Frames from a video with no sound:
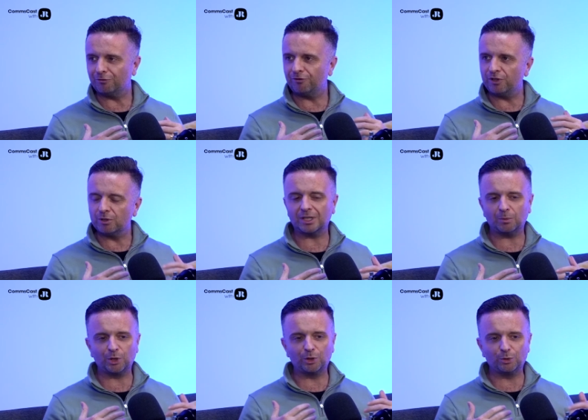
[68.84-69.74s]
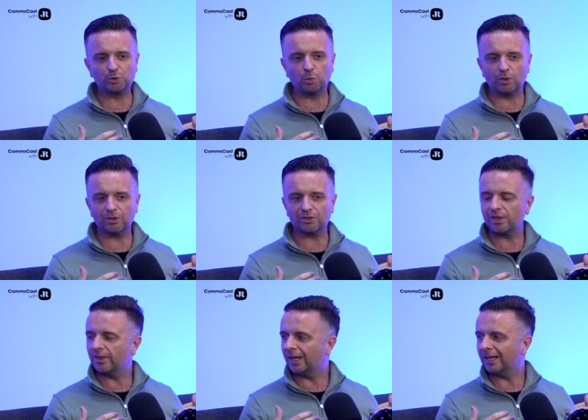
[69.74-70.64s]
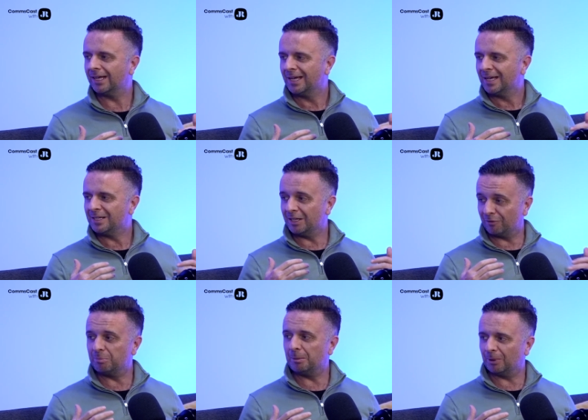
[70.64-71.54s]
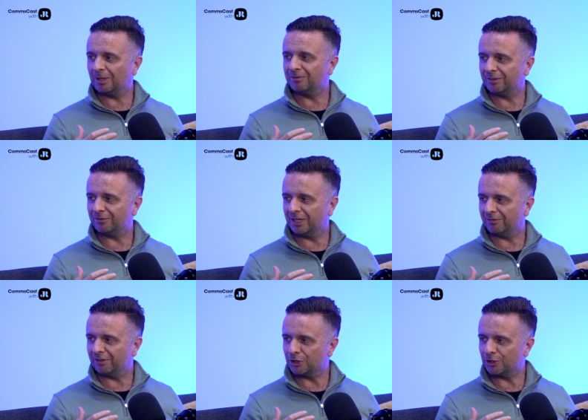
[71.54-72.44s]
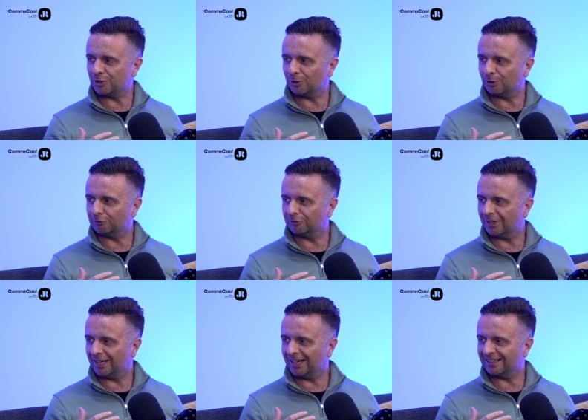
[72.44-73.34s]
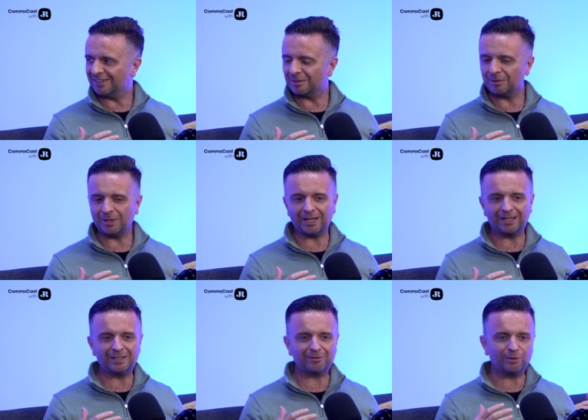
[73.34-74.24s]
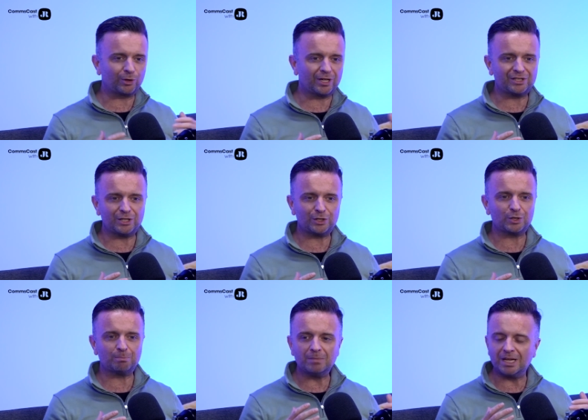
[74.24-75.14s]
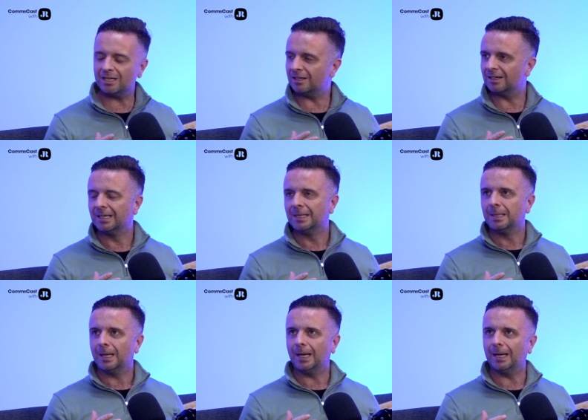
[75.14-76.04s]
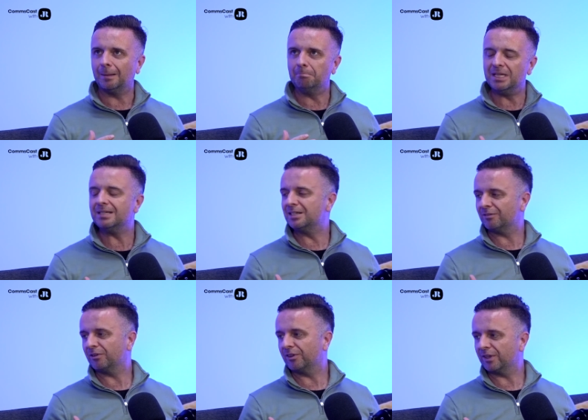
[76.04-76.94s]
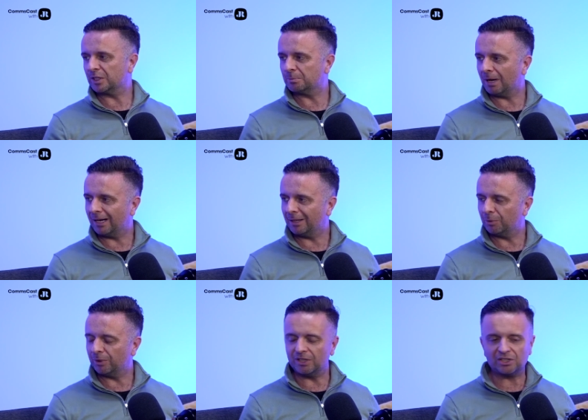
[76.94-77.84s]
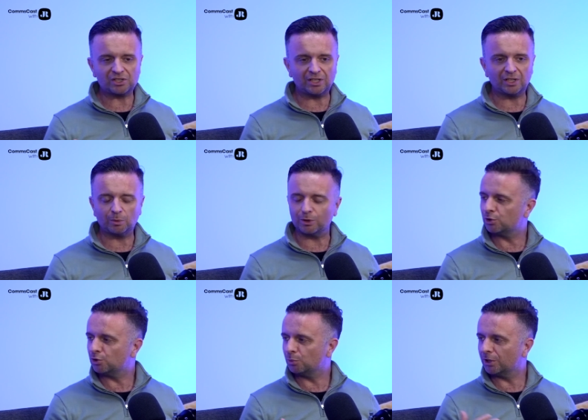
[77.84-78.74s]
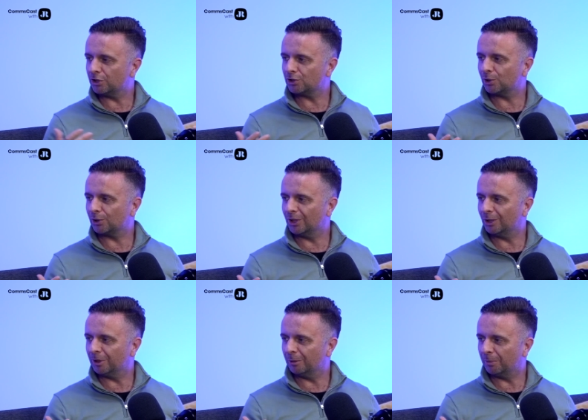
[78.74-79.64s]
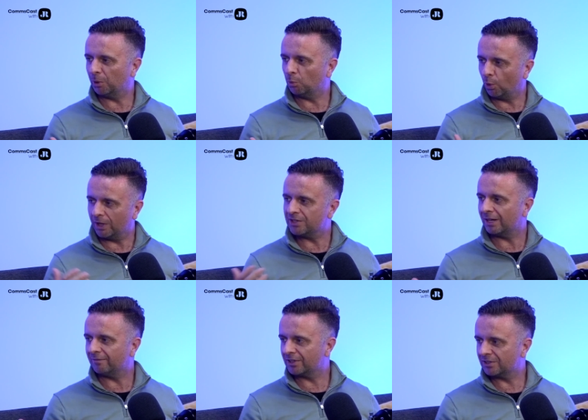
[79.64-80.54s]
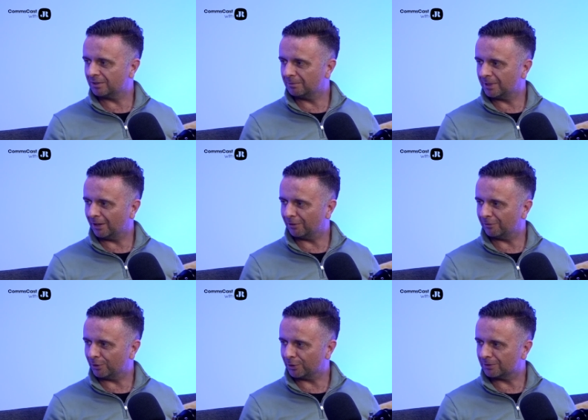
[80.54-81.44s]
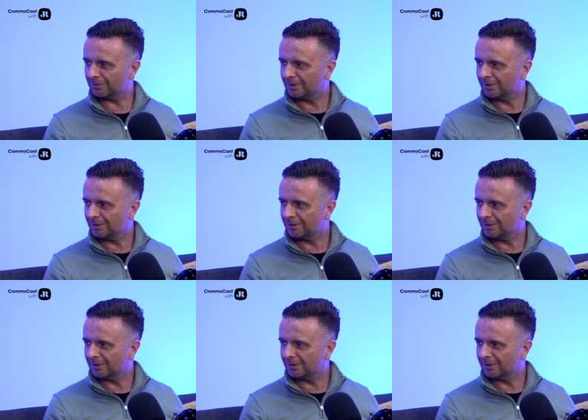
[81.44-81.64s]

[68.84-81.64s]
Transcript: feels like one of those words that different people have different definitions of, and different organizations may mean different things by when they say the word. So do you want to just talk a little bit about what is advocacy, Gareth, first?